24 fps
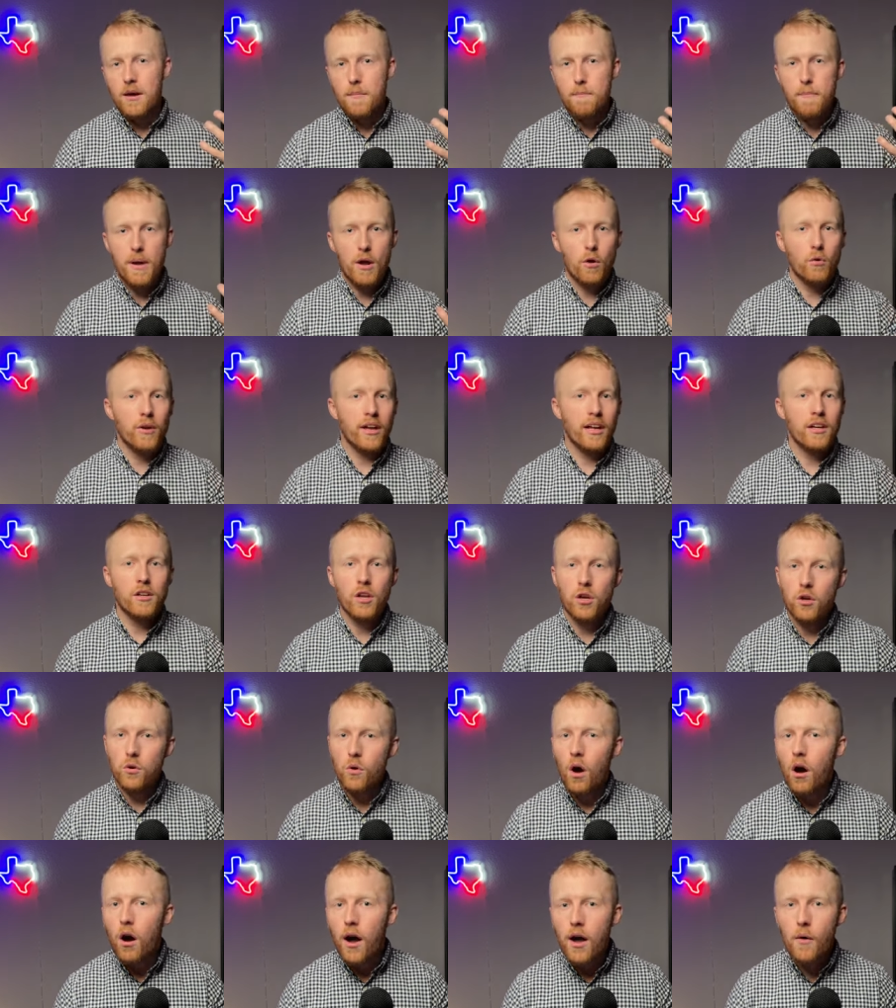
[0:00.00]
building new
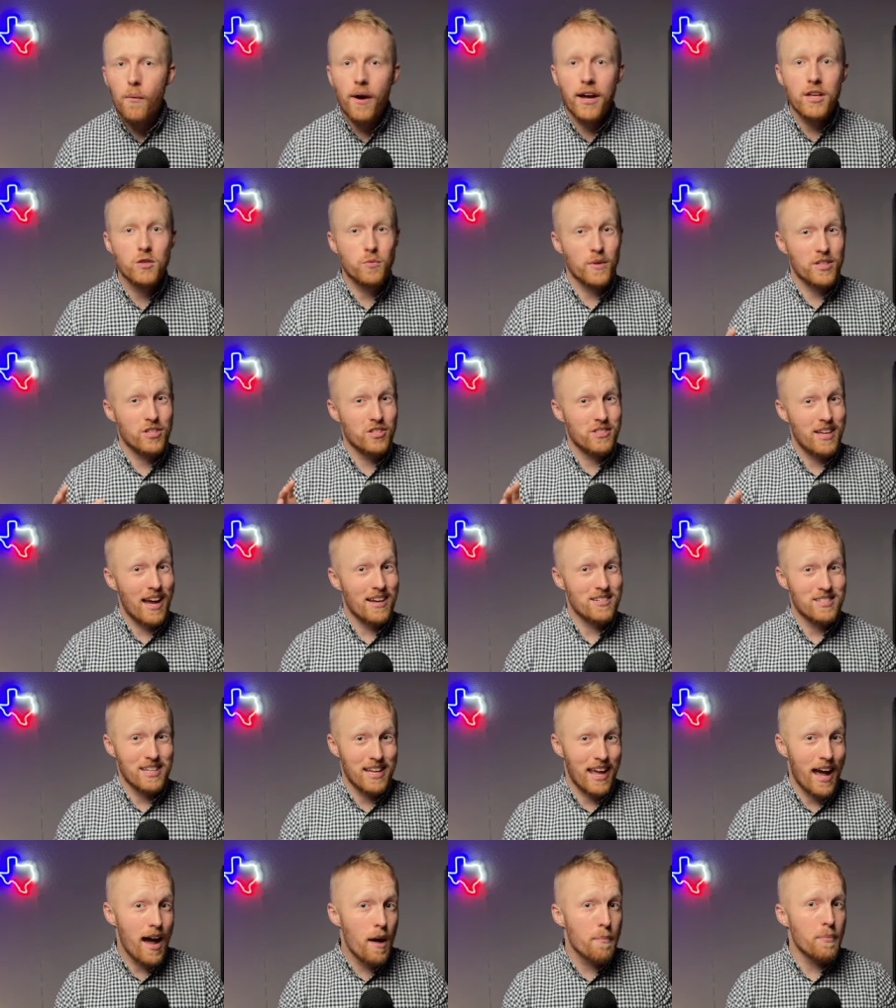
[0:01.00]
highways, which is
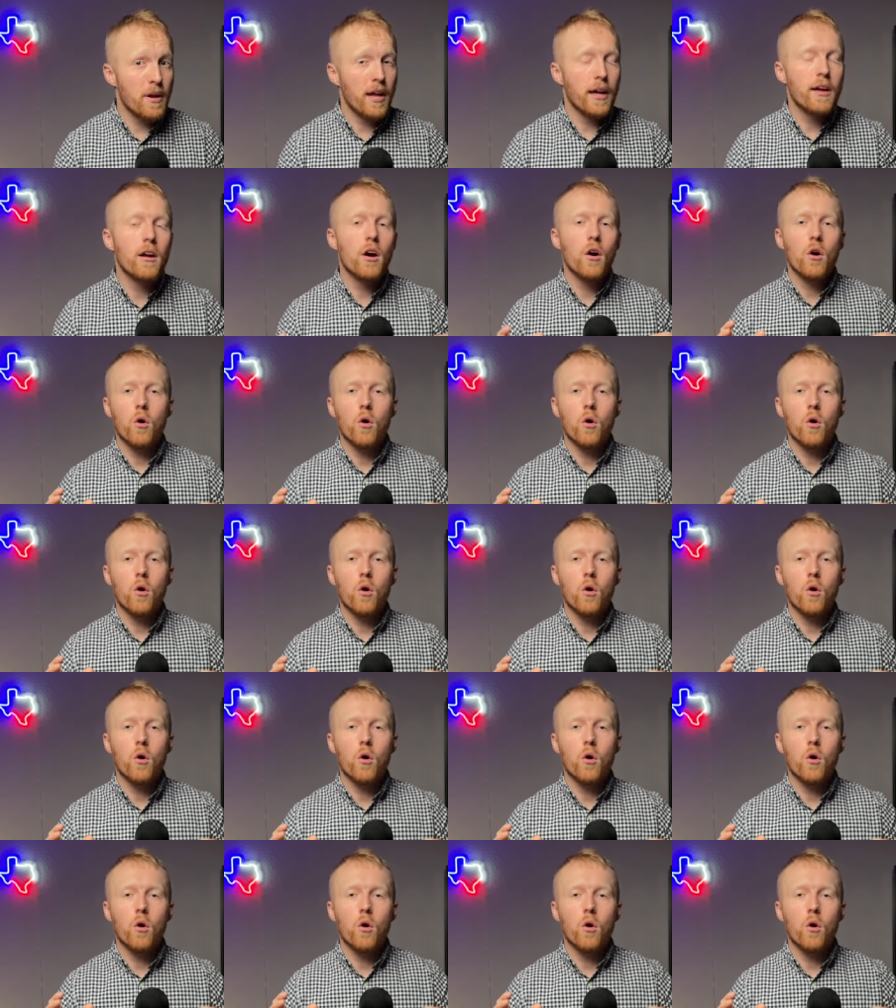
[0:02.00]
actually happening,